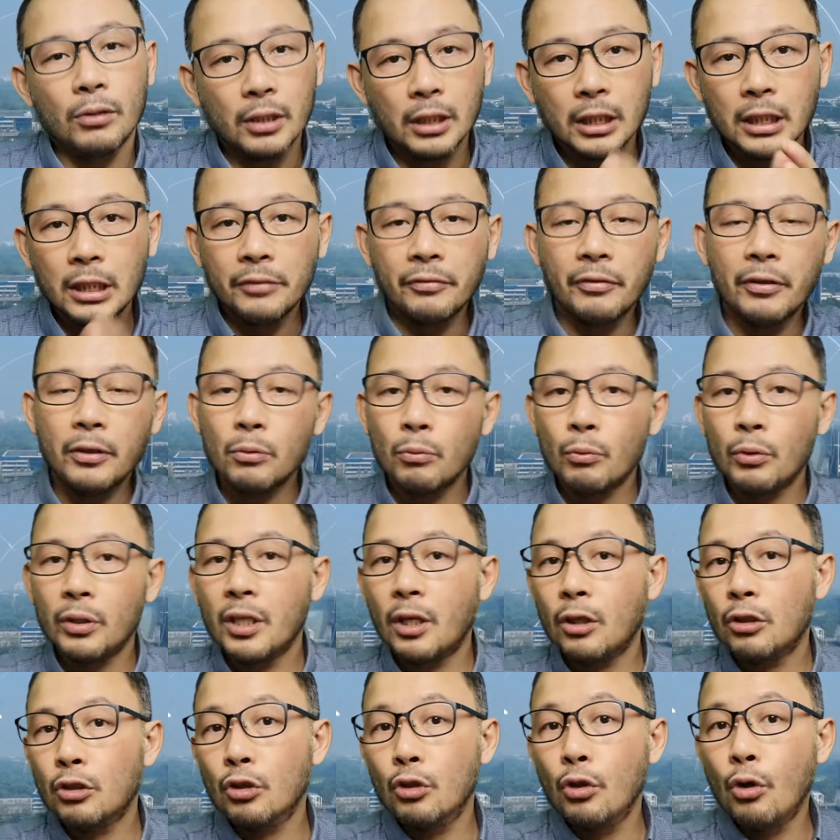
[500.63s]
even
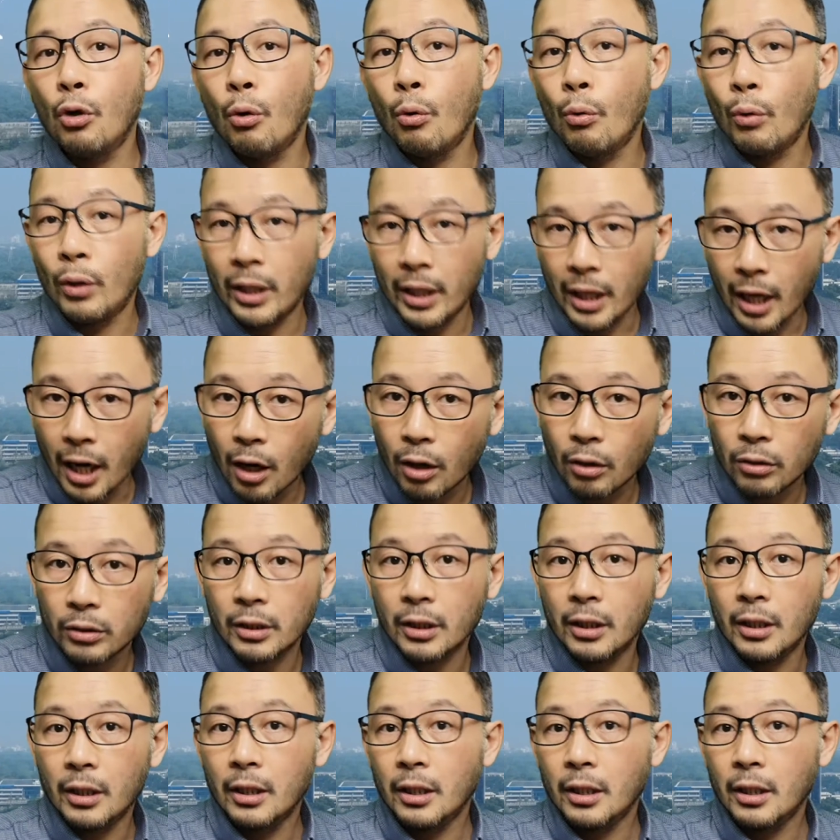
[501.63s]
without going out